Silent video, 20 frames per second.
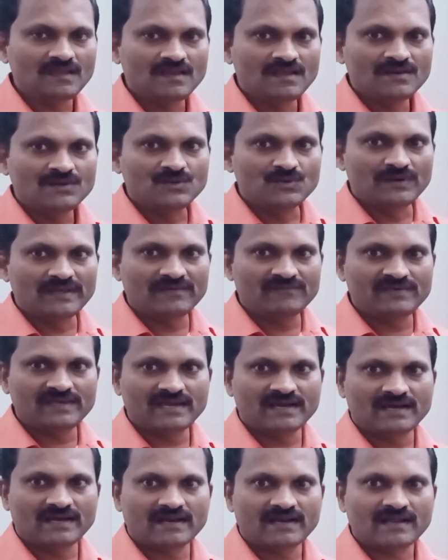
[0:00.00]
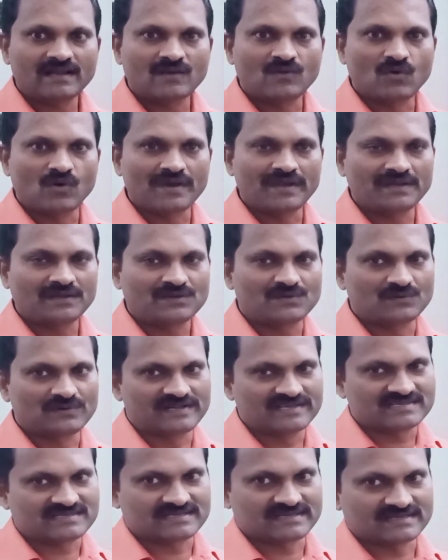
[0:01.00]
Today we are going to
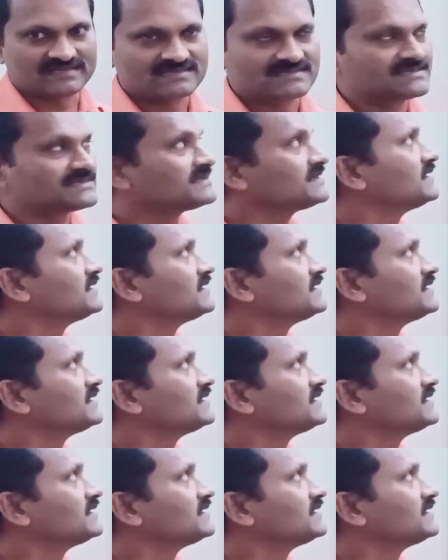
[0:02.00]
discuss